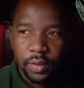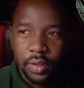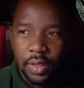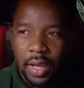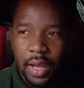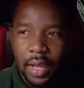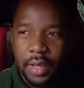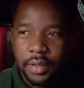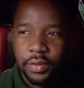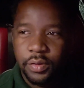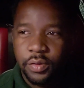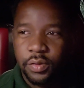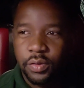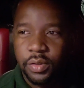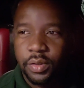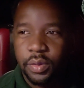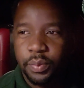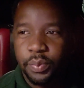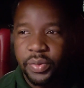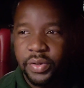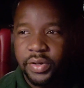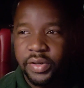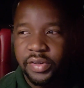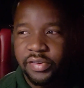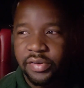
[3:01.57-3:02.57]
how you do your
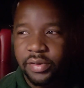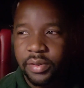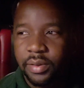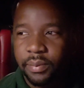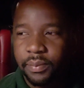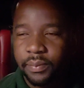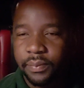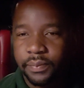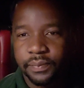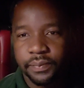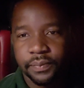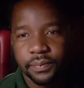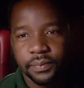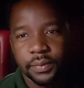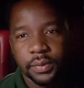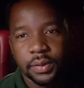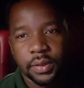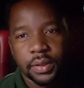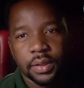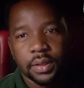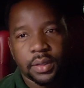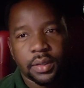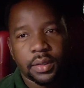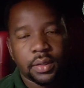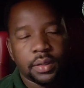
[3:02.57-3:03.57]
pre-trip.
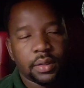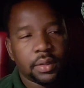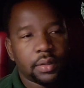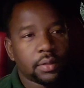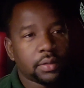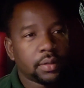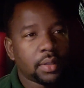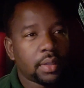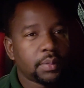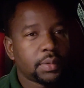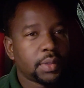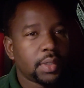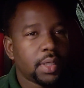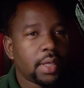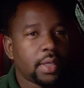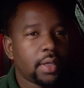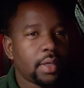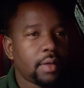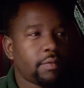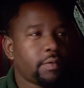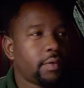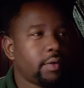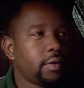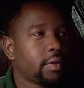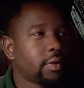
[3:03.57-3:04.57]
You know what I'm saying?
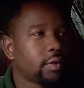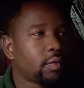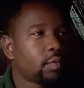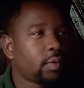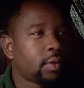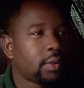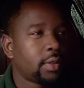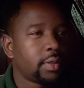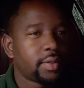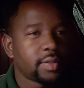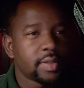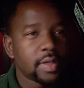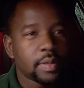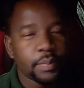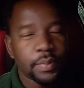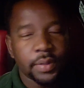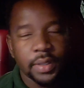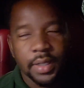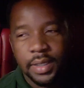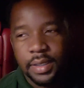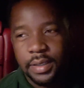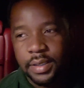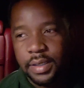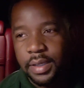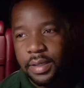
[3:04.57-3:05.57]
If you just want to jump in
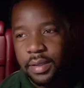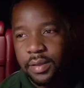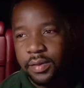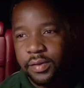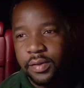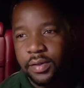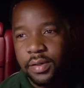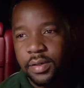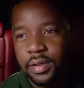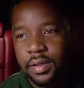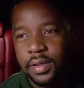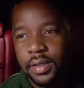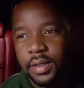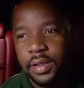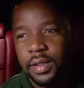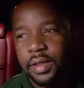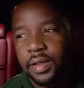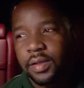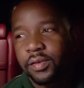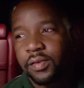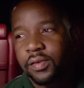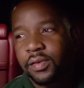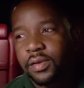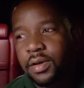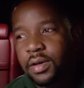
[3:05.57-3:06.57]
that damn truck
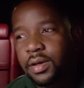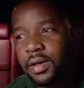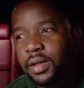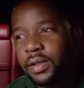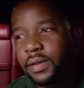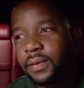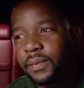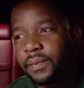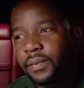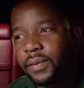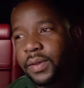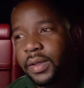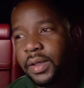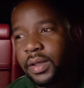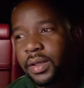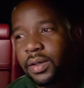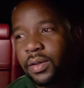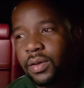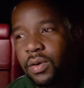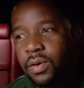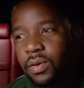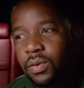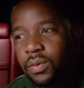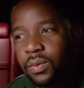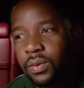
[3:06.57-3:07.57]
and start it and
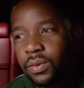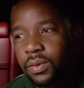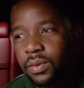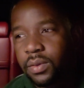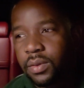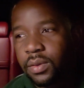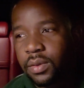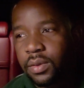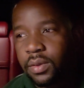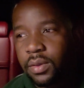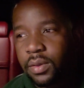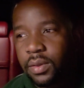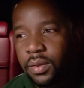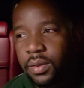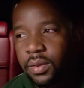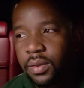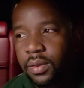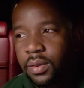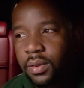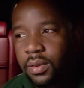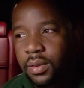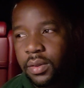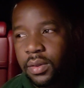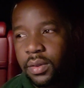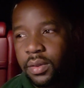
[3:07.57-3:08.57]
go,
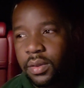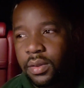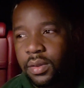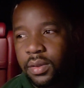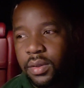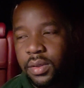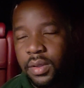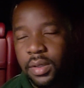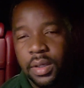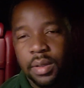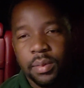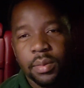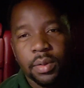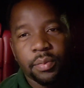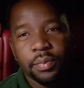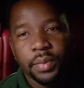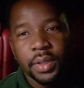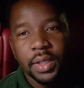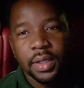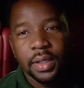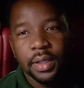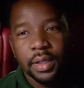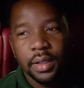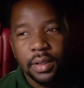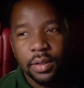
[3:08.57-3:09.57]
then I'm gonna
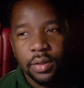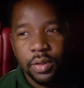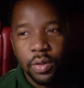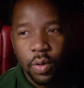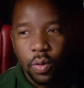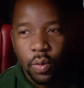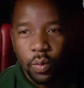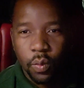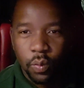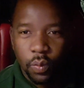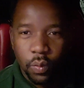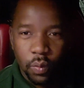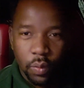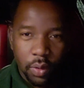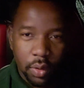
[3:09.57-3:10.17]
be hell no.